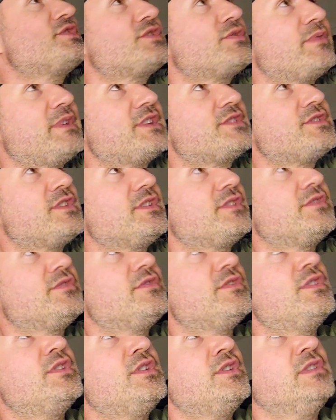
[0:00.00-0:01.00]
sweet cycle.
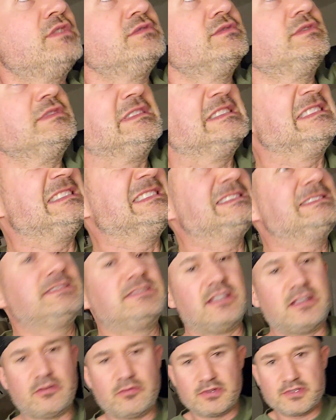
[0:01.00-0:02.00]

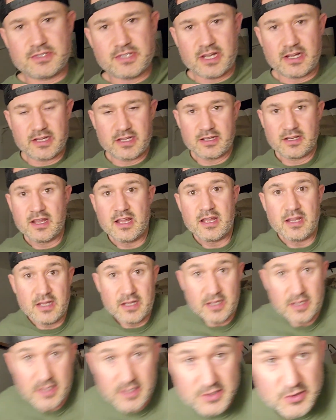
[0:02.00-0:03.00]
One second.
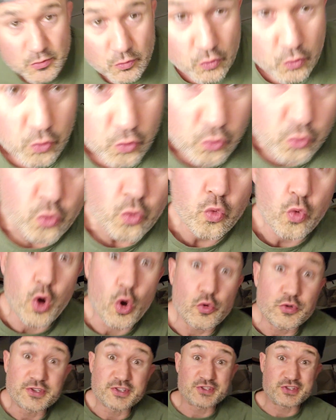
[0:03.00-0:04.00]
It's
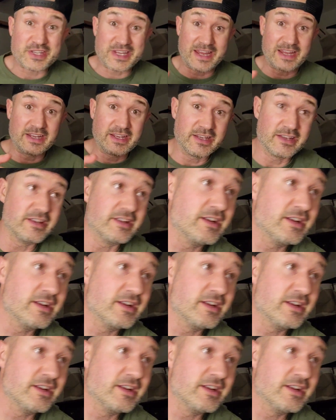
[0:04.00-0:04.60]
roasting in